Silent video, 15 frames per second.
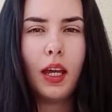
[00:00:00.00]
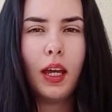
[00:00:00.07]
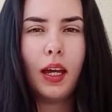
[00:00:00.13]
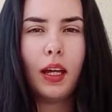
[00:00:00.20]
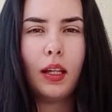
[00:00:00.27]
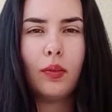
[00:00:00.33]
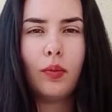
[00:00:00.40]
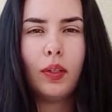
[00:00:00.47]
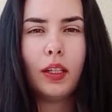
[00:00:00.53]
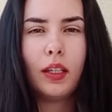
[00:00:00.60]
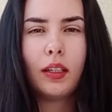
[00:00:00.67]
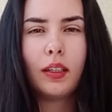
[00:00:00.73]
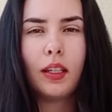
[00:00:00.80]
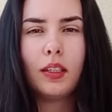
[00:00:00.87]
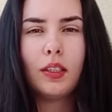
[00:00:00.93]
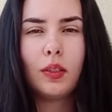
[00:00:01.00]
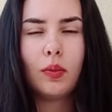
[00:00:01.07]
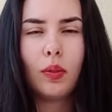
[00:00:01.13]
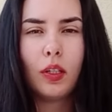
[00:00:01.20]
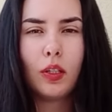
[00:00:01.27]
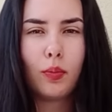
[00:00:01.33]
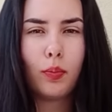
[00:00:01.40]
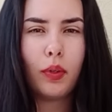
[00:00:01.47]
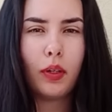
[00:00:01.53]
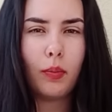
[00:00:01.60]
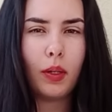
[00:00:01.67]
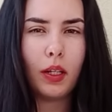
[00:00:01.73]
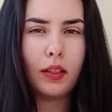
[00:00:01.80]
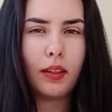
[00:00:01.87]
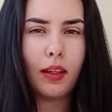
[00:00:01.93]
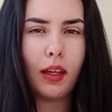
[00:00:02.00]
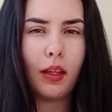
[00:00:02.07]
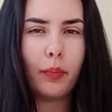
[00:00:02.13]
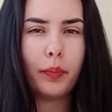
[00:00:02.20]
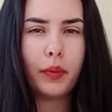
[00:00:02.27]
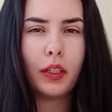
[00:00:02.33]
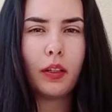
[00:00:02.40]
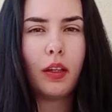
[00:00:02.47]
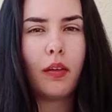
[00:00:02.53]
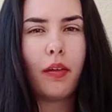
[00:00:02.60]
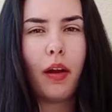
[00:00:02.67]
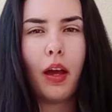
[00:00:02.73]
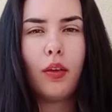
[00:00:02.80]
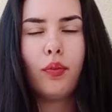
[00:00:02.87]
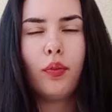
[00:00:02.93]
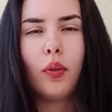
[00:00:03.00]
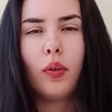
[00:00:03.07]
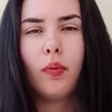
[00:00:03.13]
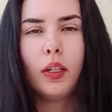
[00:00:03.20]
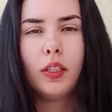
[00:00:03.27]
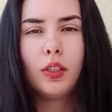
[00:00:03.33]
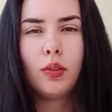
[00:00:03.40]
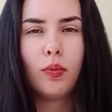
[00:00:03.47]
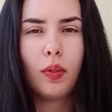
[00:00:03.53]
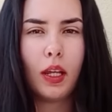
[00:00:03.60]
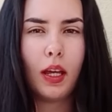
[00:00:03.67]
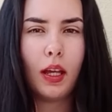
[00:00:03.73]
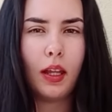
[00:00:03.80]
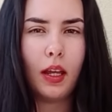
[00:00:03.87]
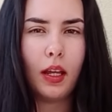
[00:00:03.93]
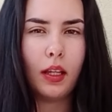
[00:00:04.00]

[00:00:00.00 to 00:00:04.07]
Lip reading: and willingness to experiment and clear eye for what's real